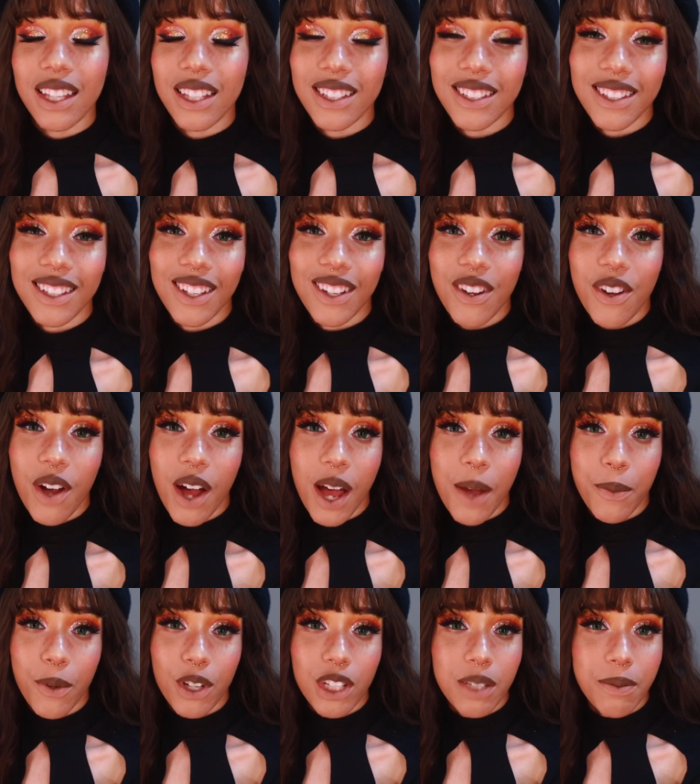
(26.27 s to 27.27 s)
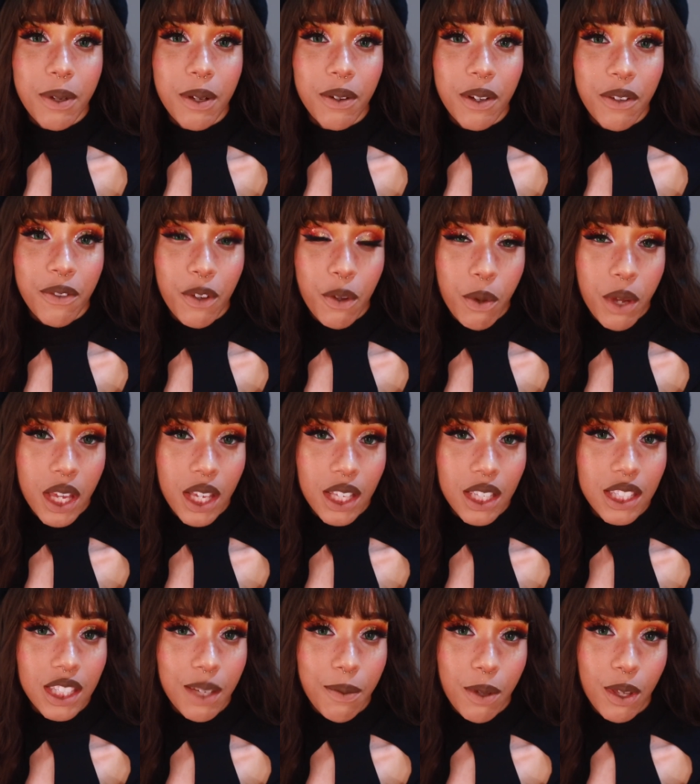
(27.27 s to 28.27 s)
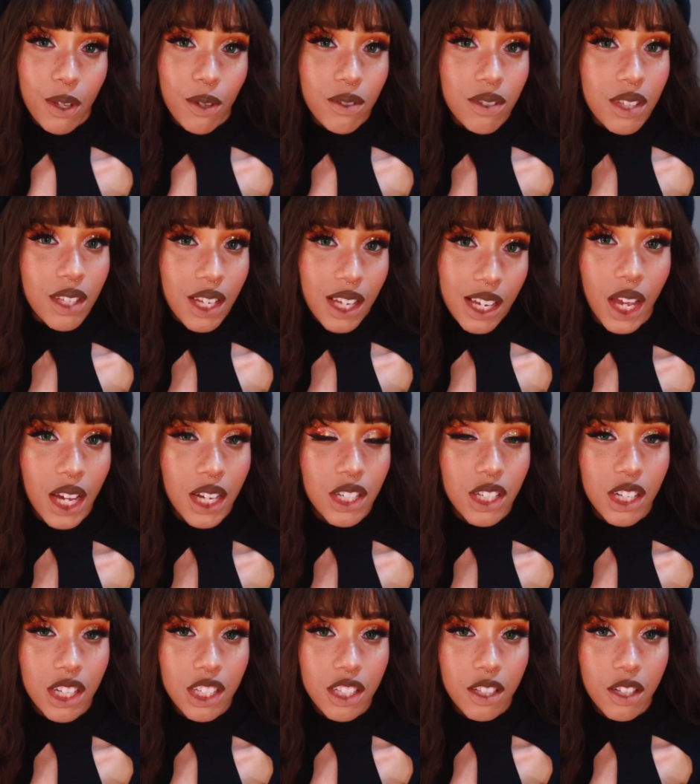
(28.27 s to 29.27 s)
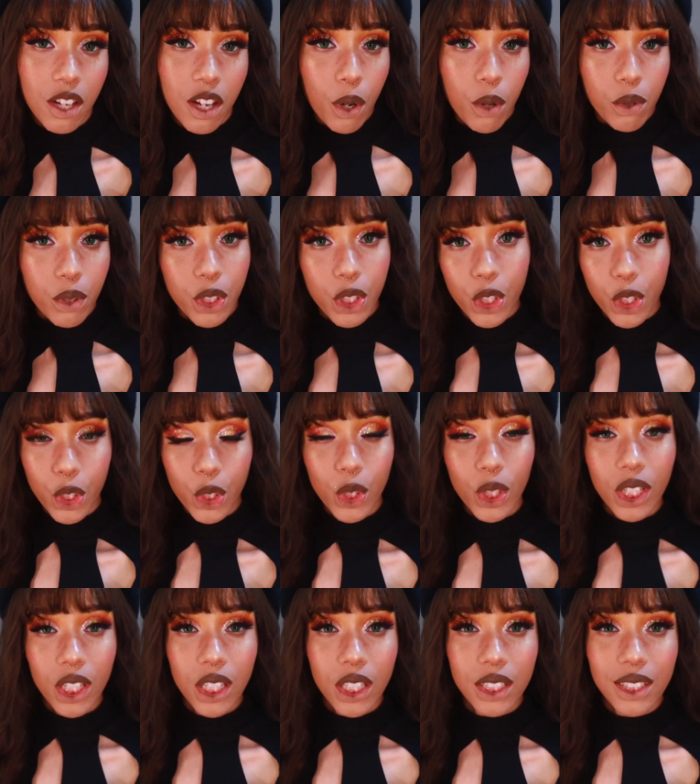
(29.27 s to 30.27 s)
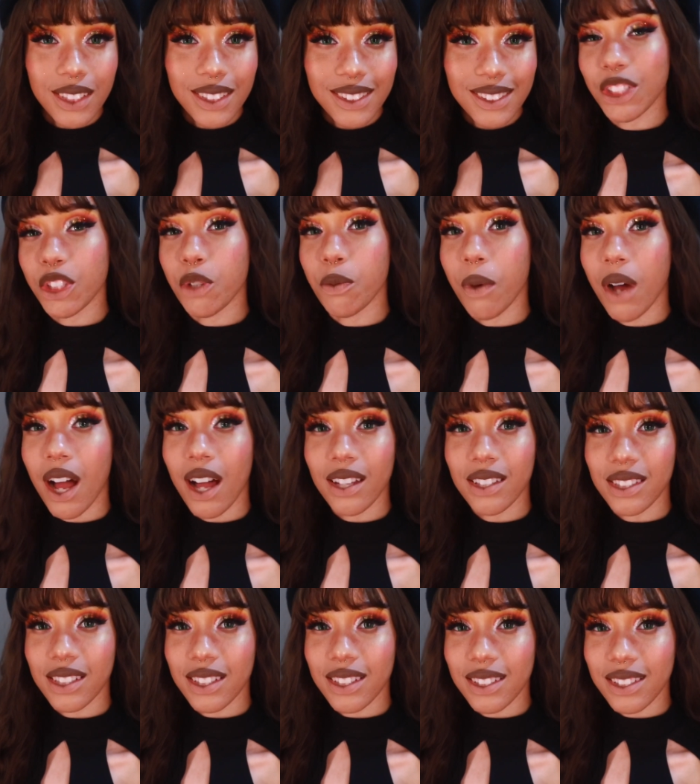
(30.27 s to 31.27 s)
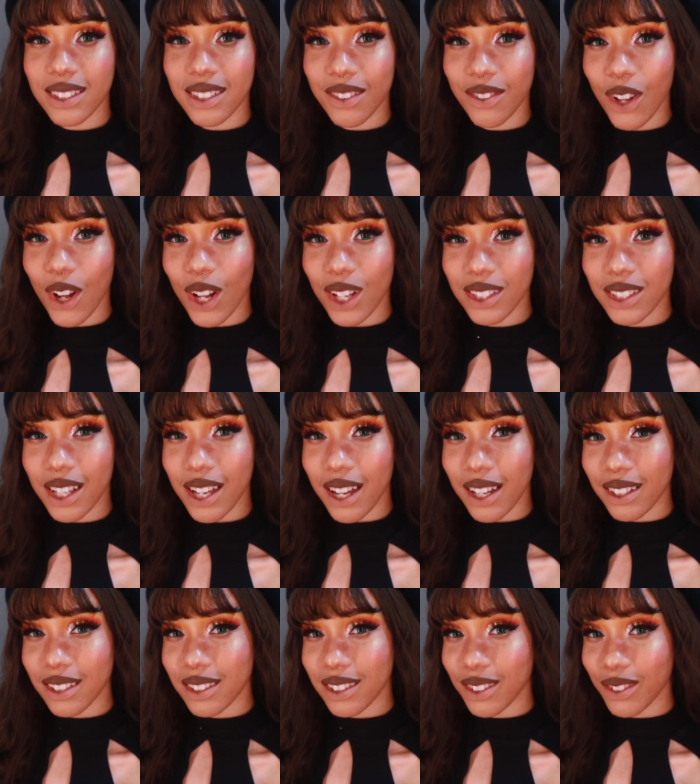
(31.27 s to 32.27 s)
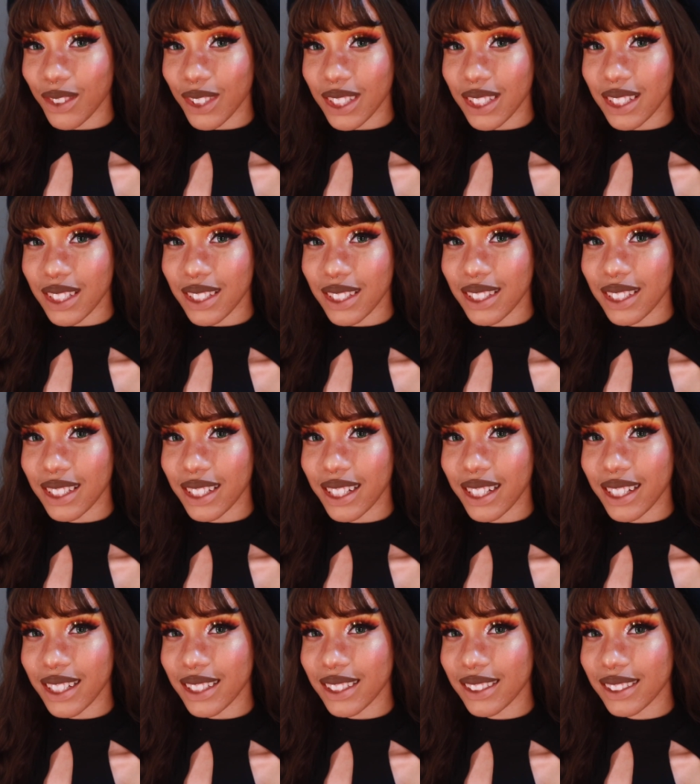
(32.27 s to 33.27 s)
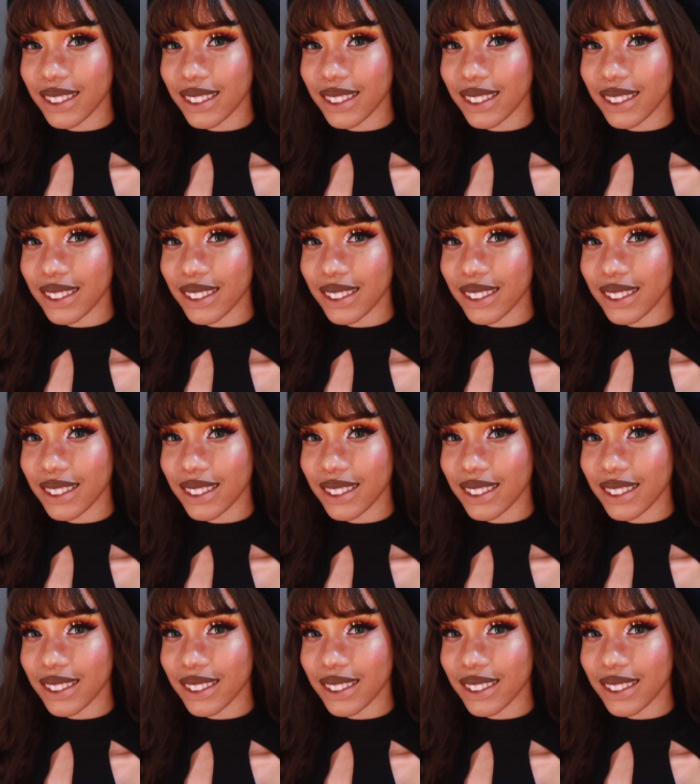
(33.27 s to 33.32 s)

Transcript: So I'm going to be reviewing some of those today. I just procured 2 boxes of contacts recently.